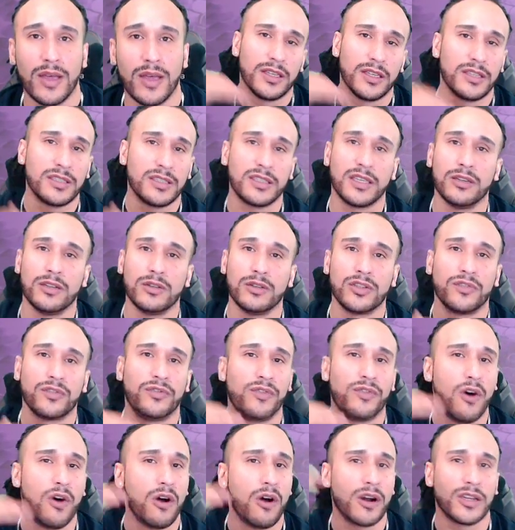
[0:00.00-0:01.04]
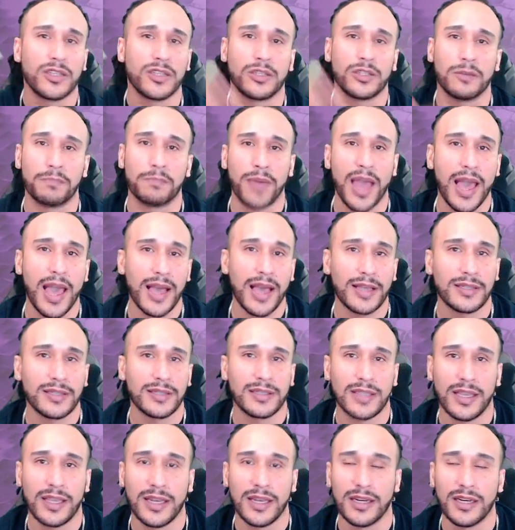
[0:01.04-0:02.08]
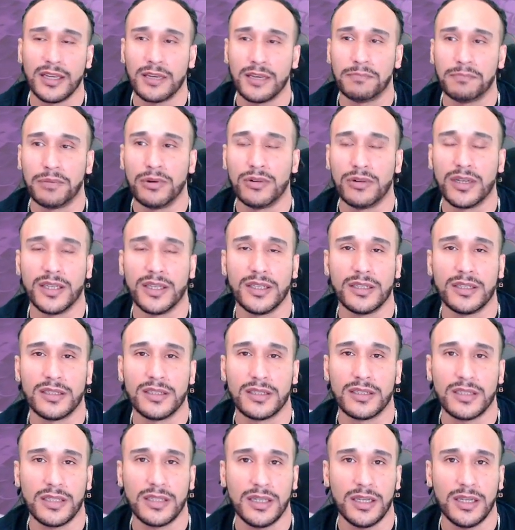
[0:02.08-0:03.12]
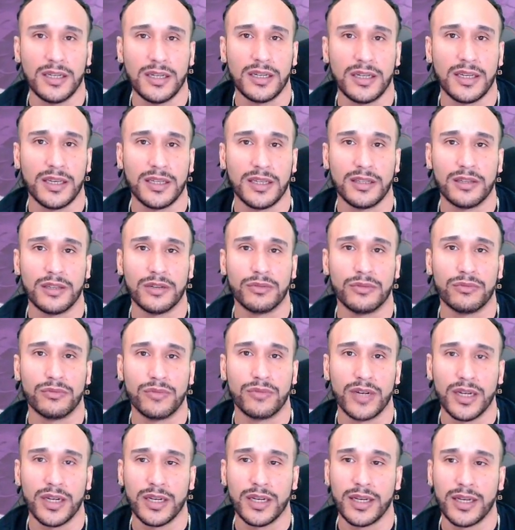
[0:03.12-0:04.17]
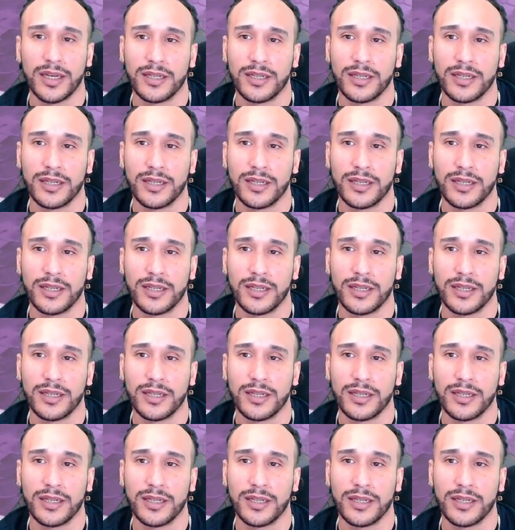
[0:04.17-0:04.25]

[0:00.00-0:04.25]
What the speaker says: His skills far surpassed any opponent he's seen in the ring.